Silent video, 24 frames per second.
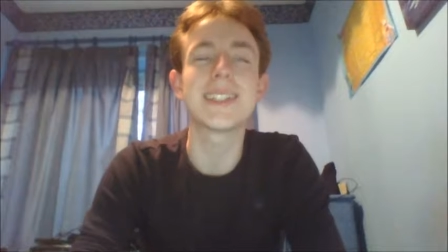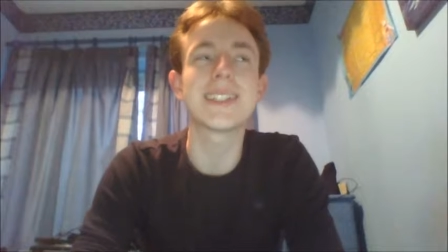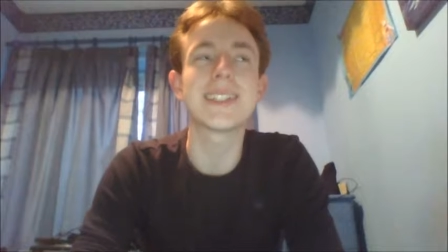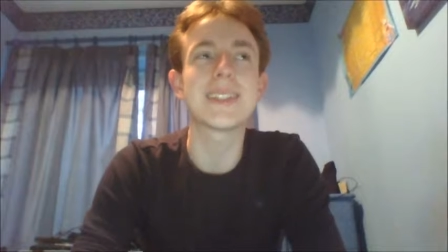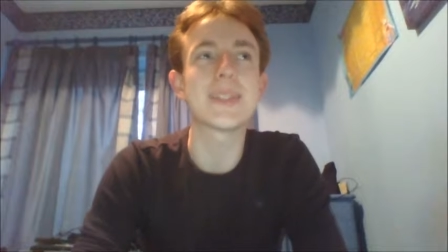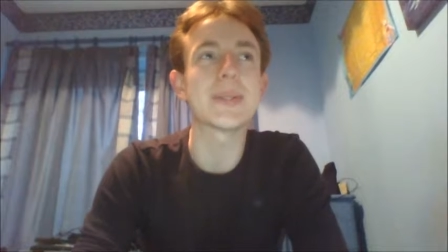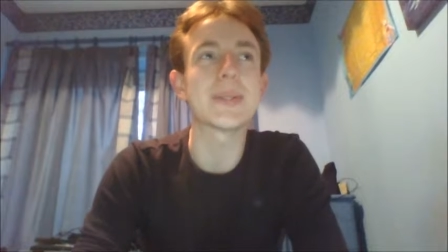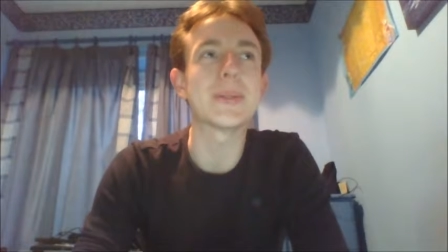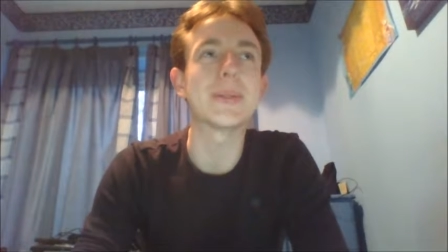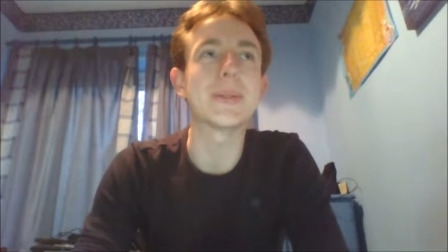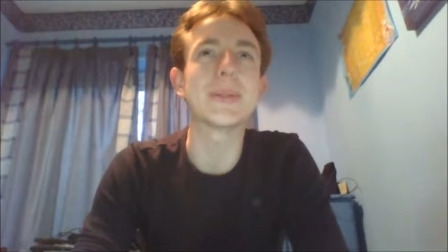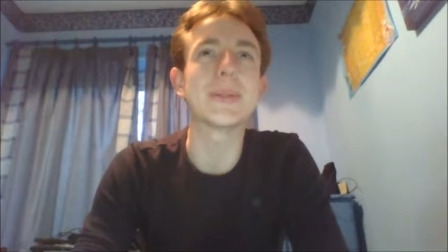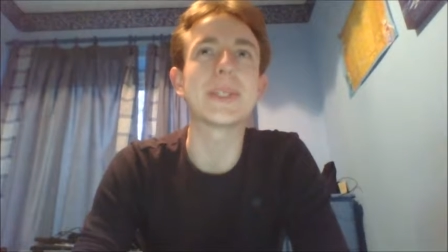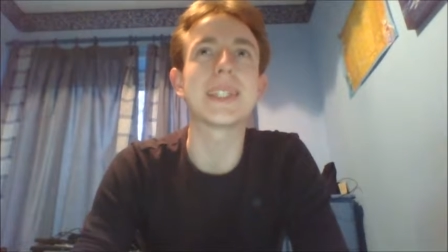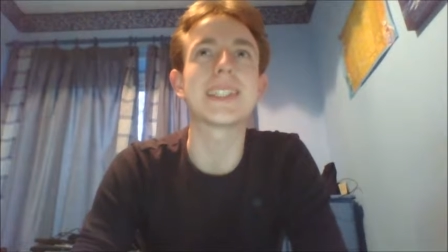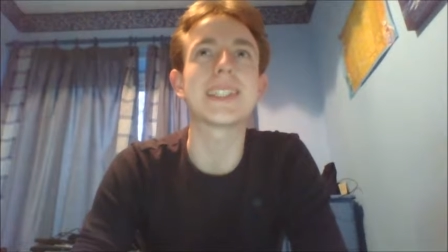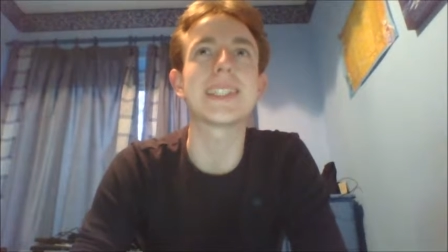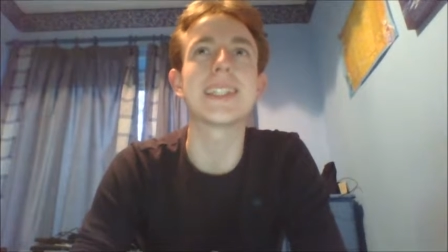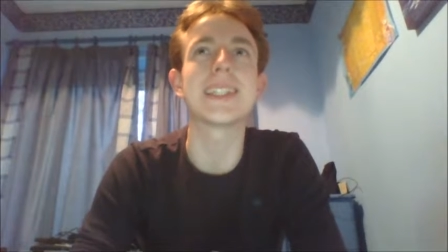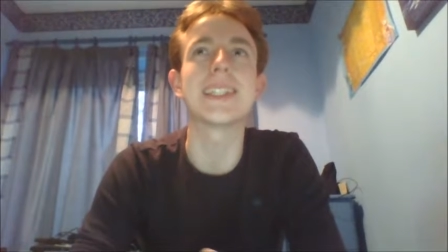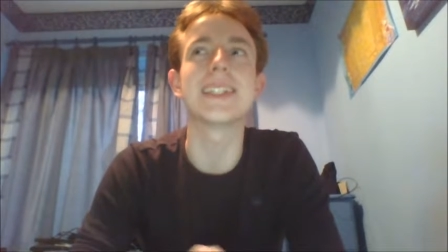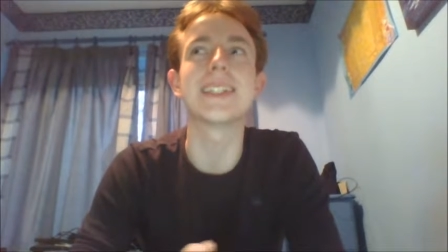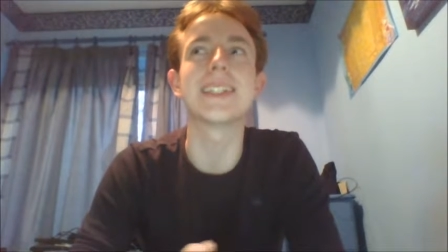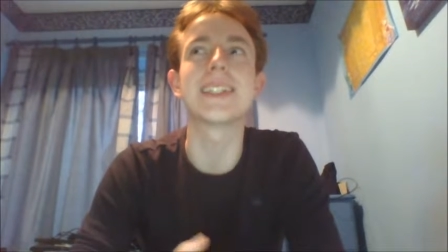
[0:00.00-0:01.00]
So
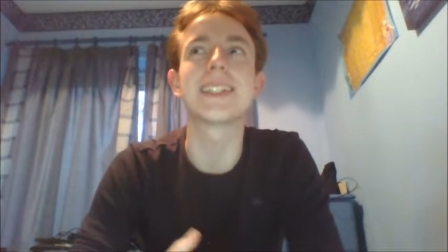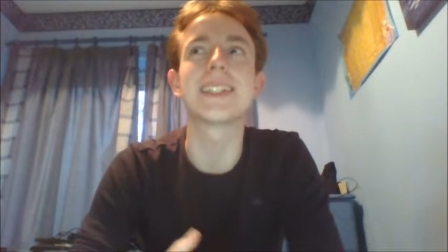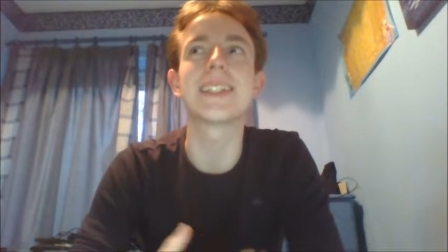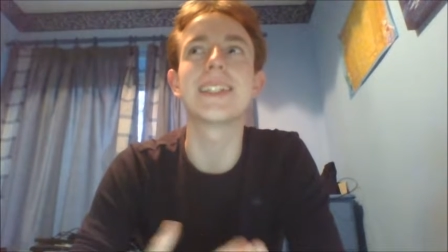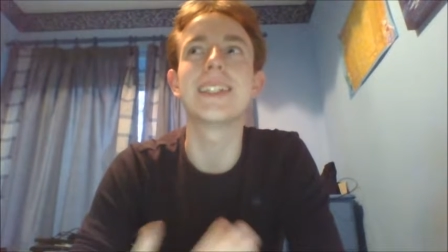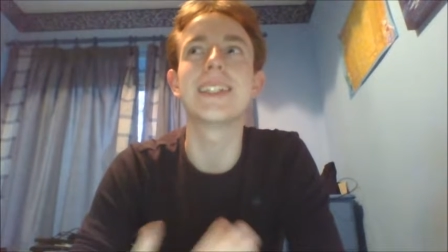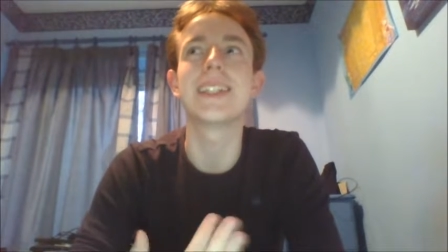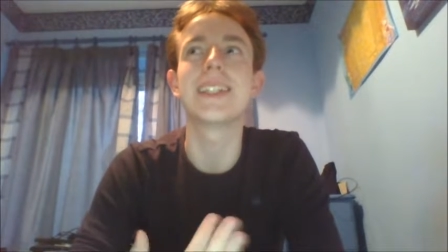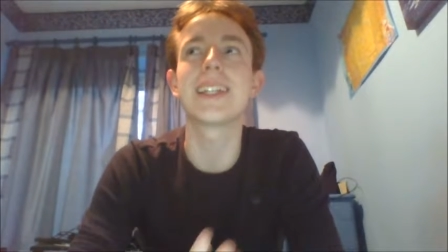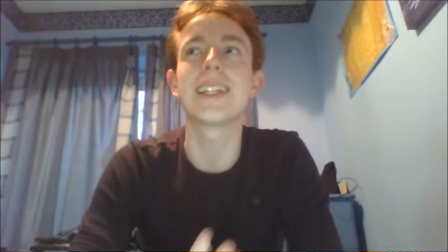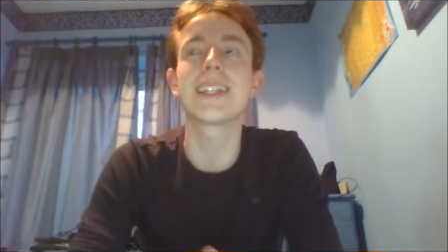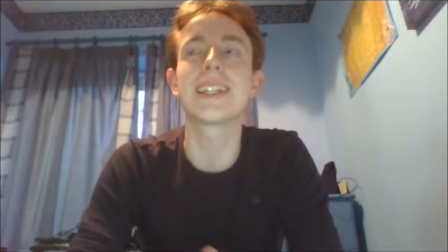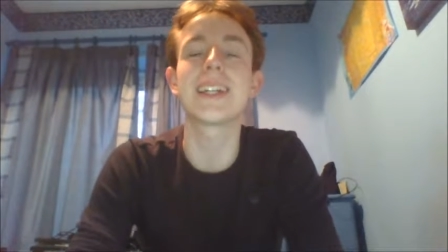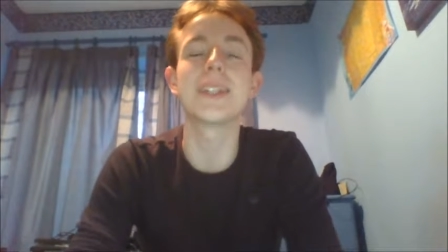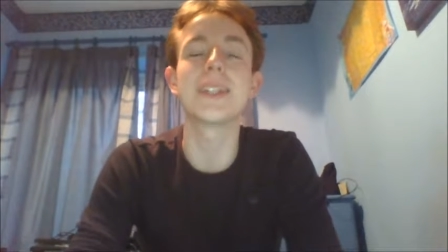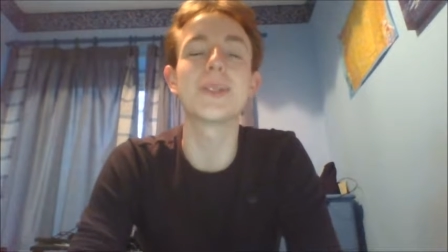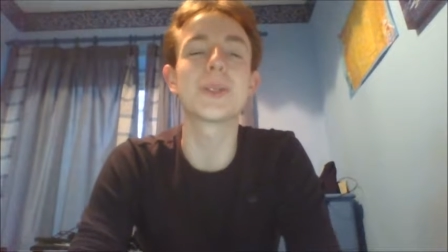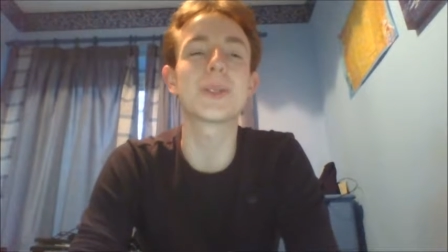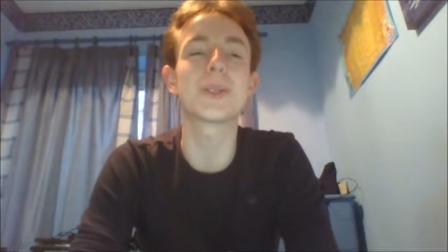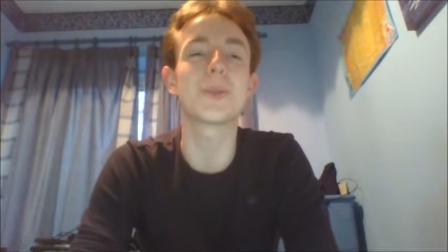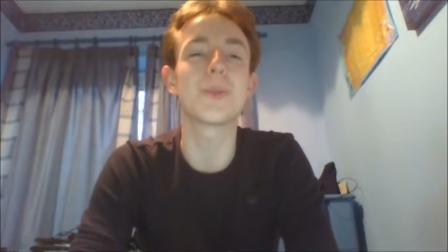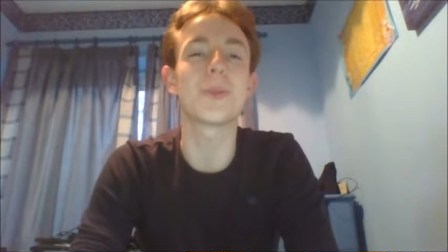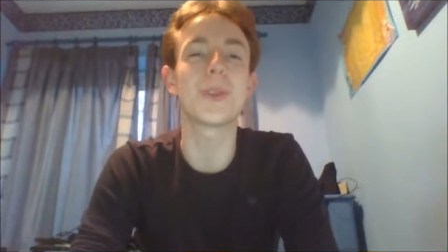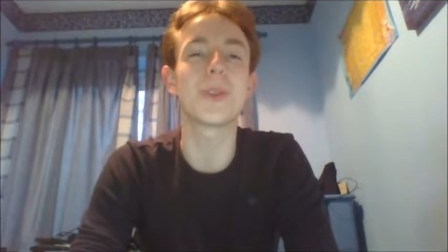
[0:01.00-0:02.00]
that's nice. Like I
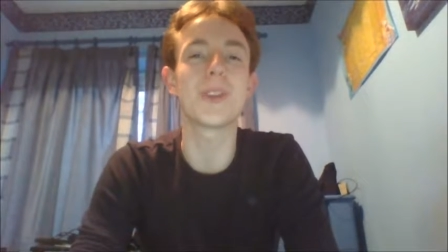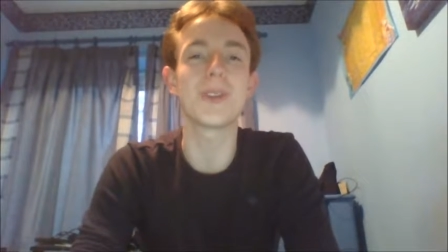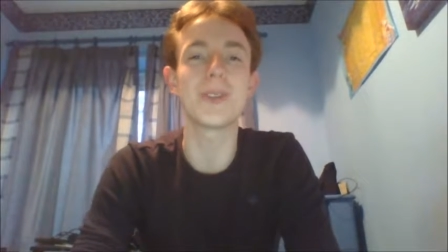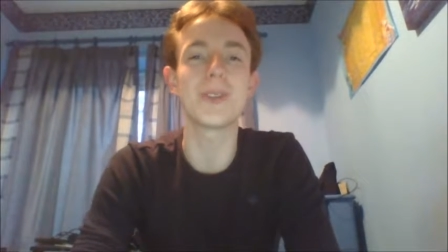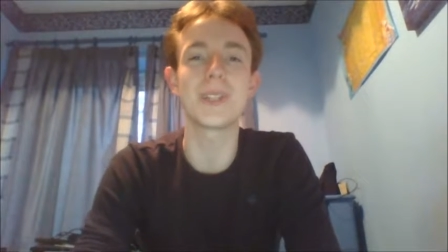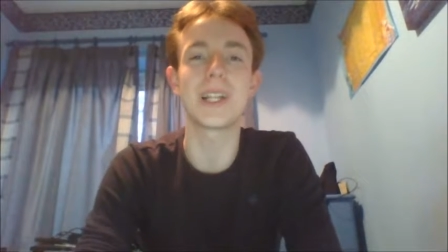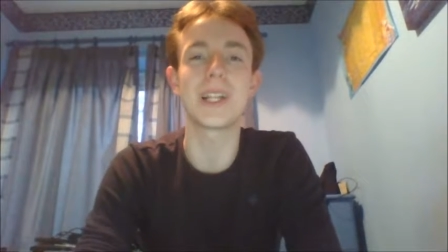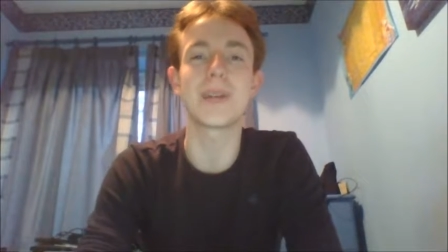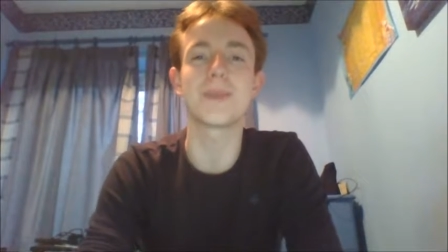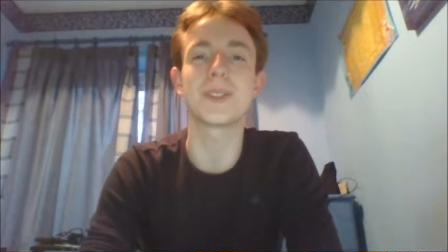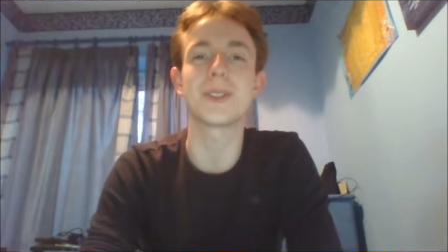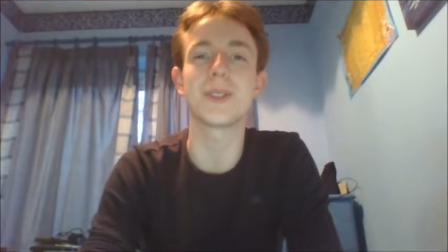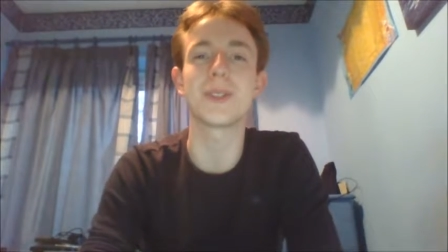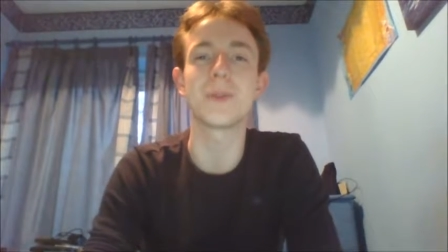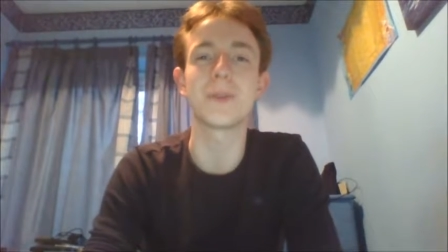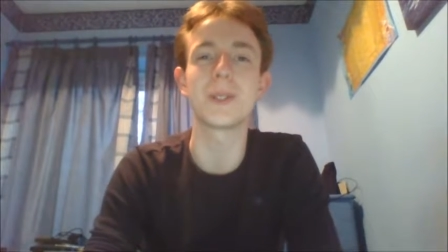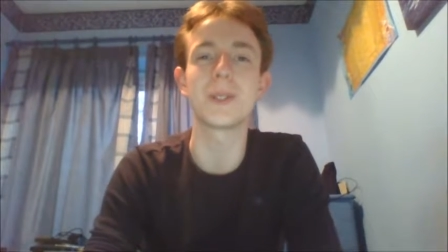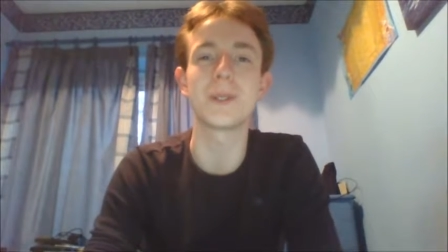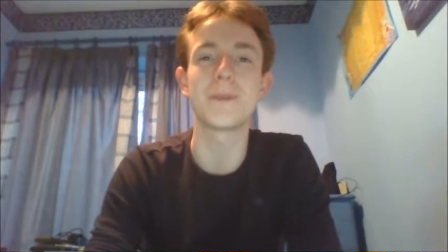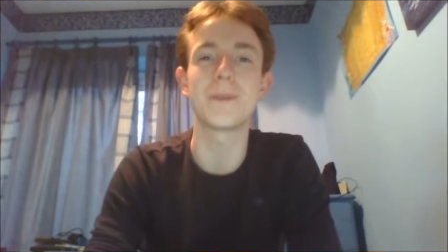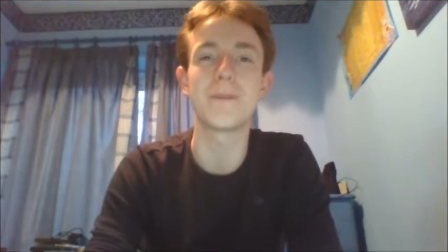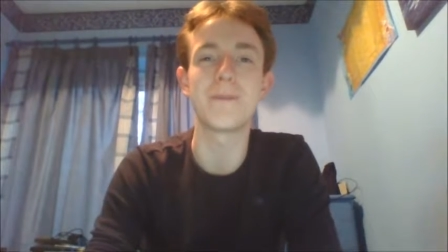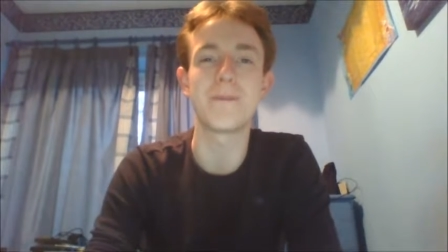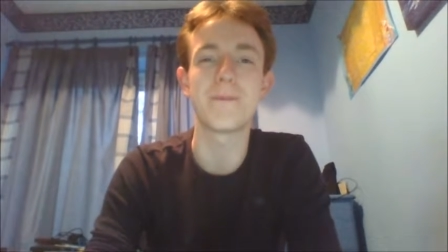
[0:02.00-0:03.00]
used to with the old laptop,
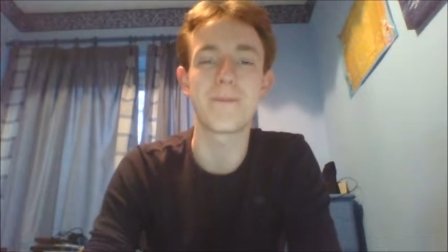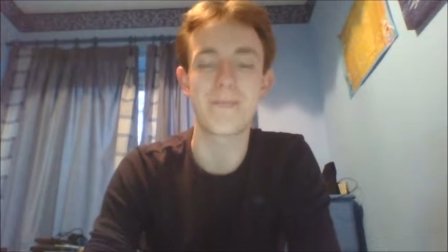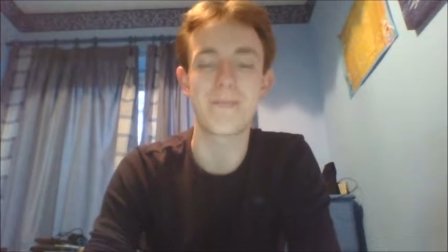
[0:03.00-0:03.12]
you know.